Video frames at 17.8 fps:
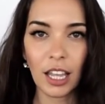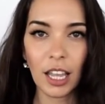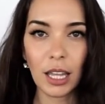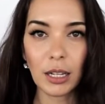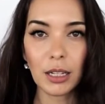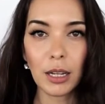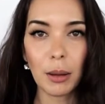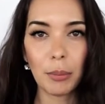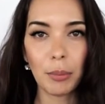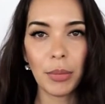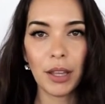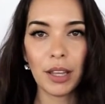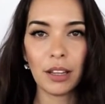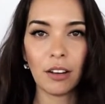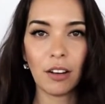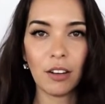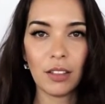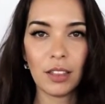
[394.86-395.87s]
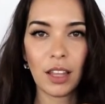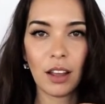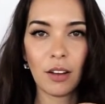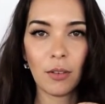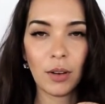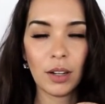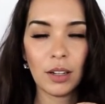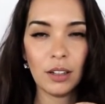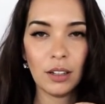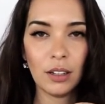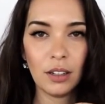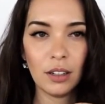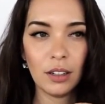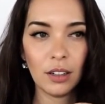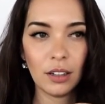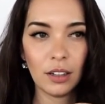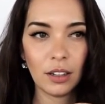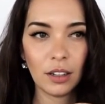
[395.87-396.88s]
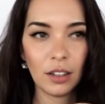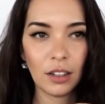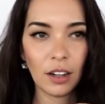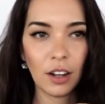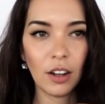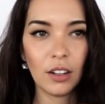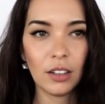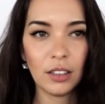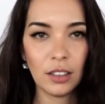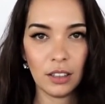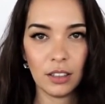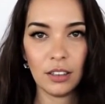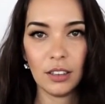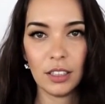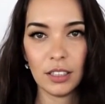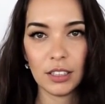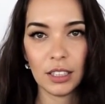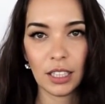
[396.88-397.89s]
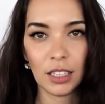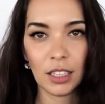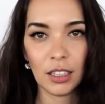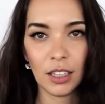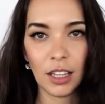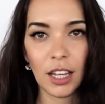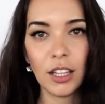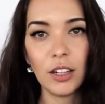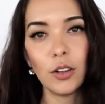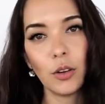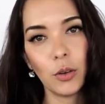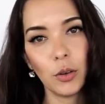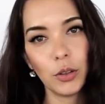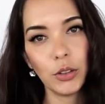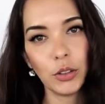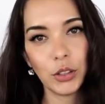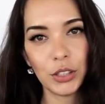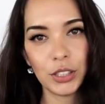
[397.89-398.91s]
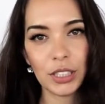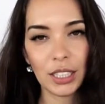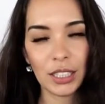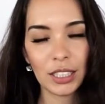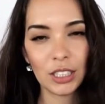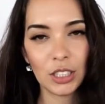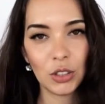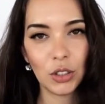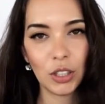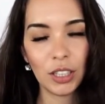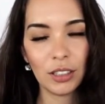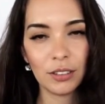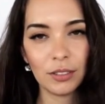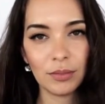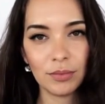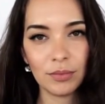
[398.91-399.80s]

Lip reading: and pick on that one, on the second line or your second string.